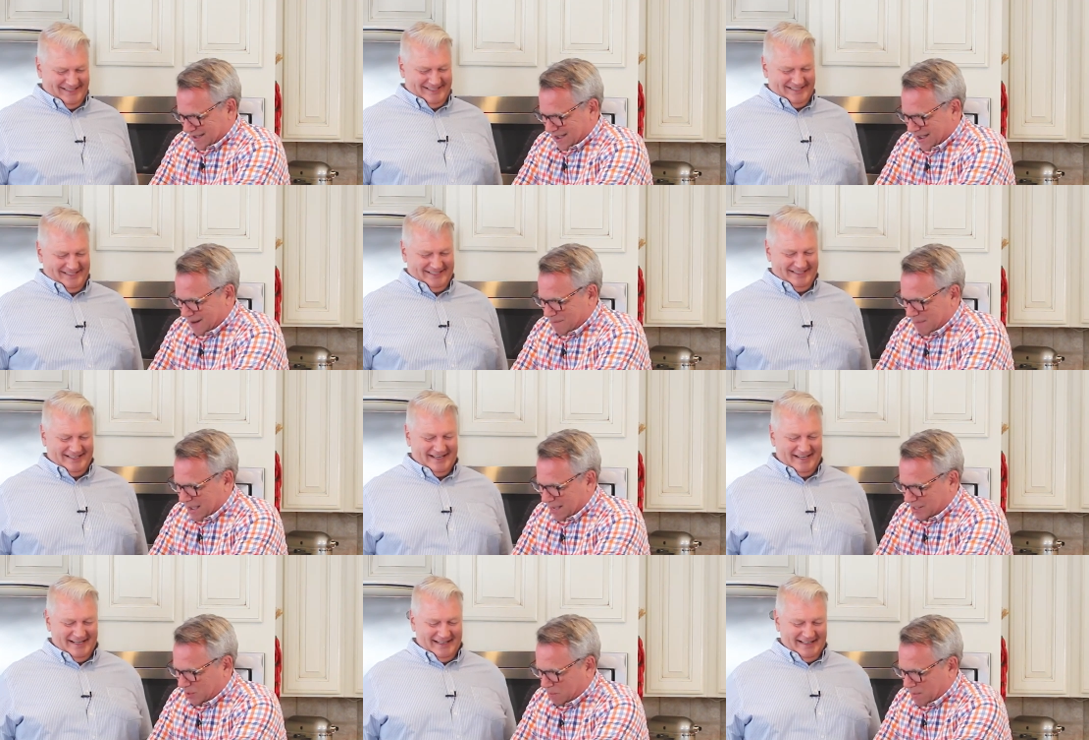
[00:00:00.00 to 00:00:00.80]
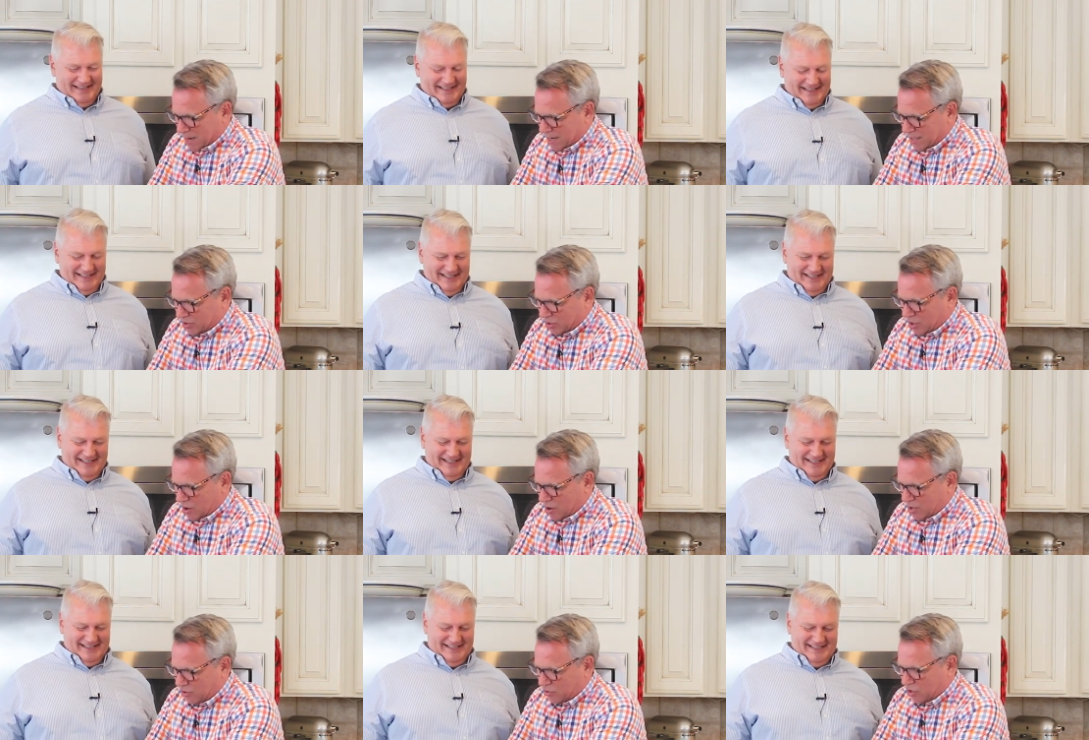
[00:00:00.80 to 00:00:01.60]
Speaker 1: and make spinach and
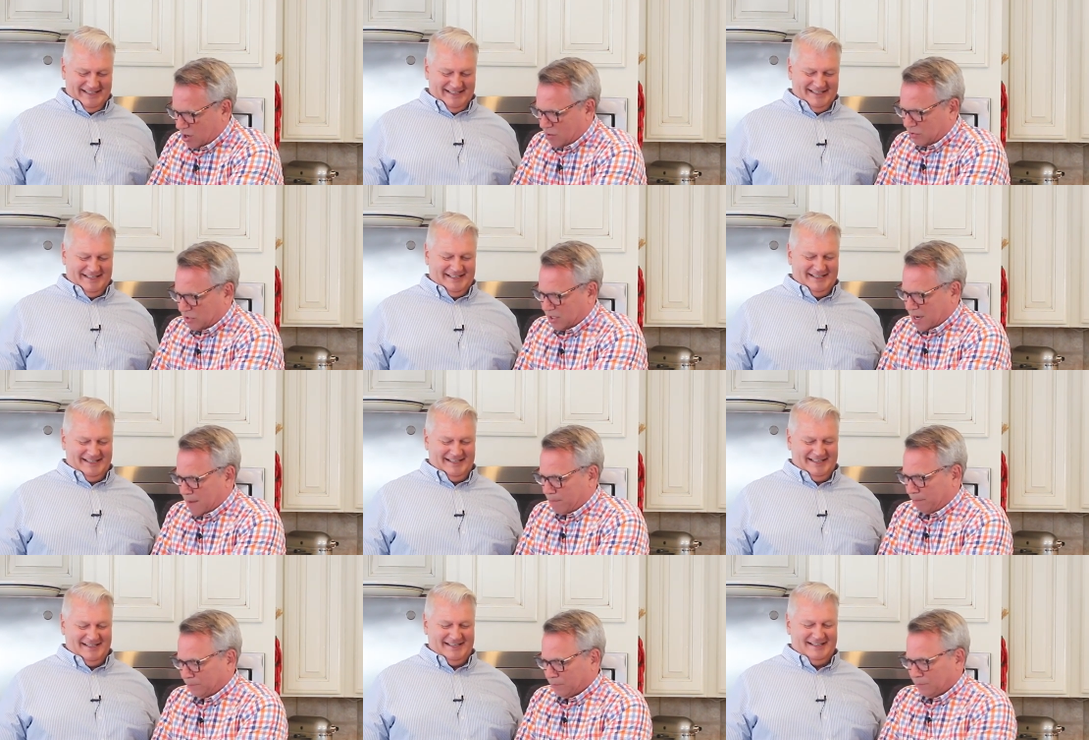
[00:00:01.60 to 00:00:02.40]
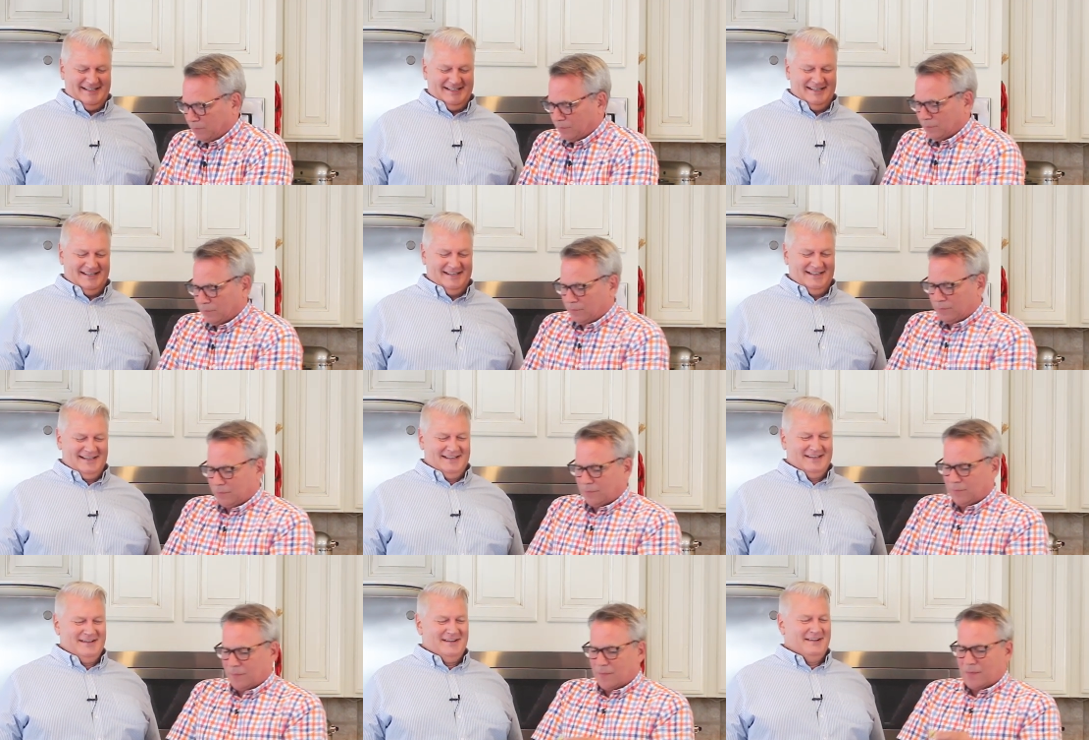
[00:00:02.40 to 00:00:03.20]
artichoke dip.
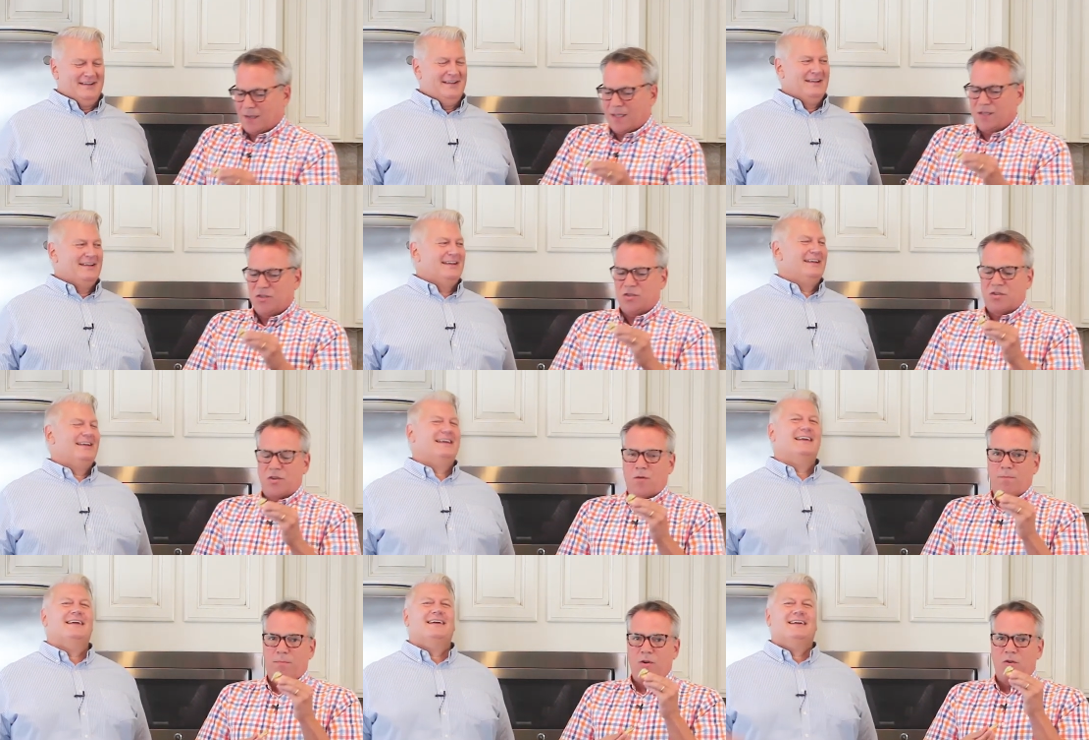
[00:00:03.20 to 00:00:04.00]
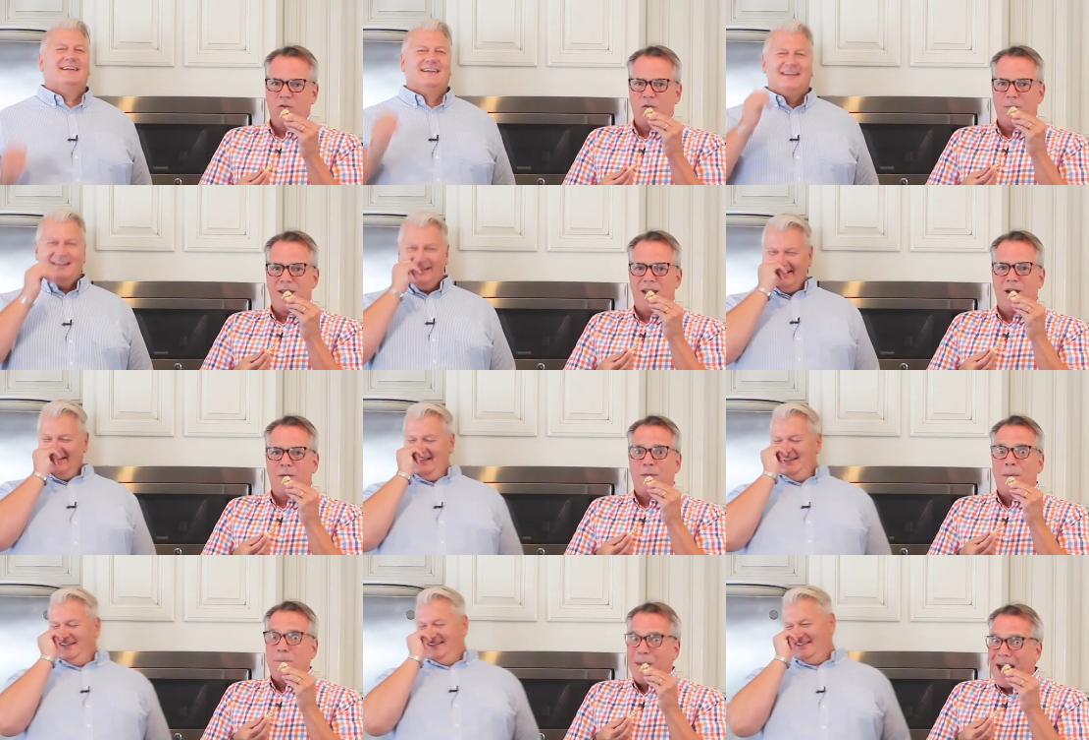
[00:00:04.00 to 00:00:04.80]
And just don't burn your mouth.